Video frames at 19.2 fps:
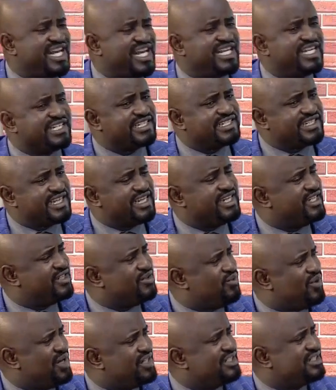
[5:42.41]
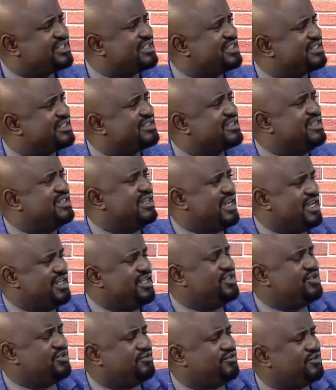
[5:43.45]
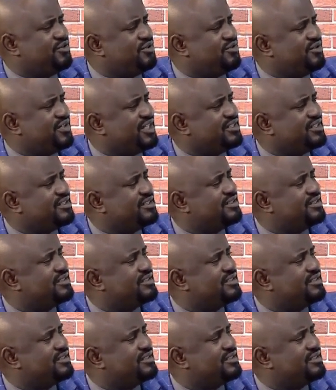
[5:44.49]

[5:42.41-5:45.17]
understanding what it takes. I need your view on that.